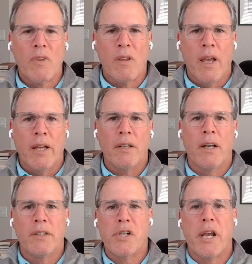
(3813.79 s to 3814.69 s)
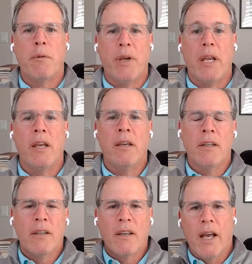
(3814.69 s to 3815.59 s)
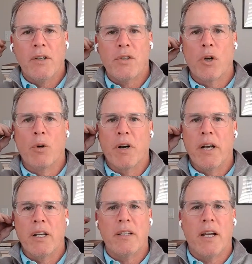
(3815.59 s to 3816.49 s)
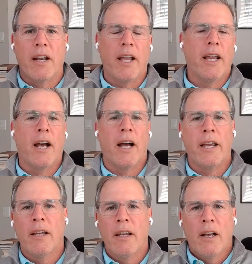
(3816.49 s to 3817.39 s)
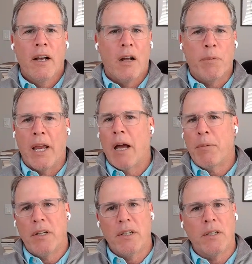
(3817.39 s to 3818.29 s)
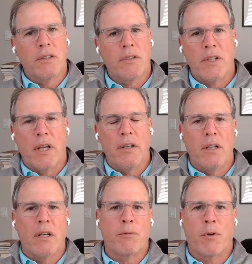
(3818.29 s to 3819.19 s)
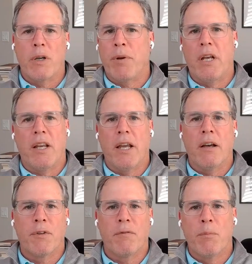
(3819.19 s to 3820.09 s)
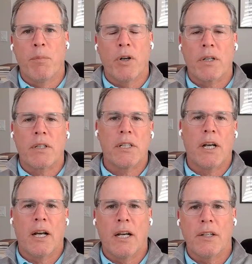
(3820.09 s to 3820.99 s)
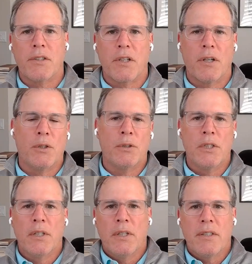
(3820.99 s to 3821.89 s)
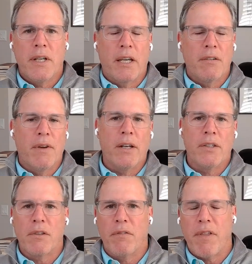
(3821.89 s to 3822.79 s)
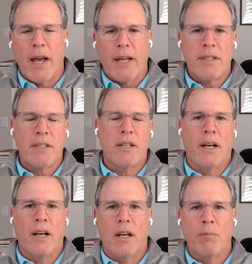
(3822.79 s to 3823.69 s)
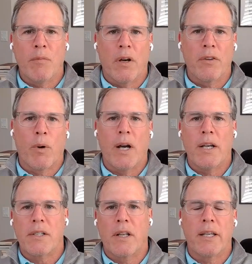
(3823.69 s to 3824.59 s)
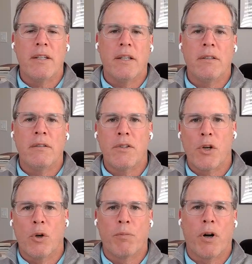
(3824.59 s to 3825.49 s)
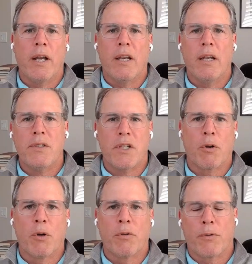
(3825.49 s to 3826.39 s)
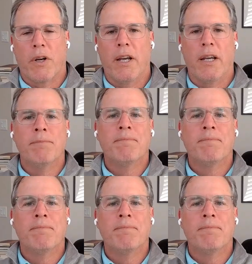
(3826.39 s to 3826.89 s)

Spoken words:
at jb at joebrady.ai, I'll be happy to send a free PDF of the book. So take advantage of that. Otherwise, LinkedIn, Joe Brady03.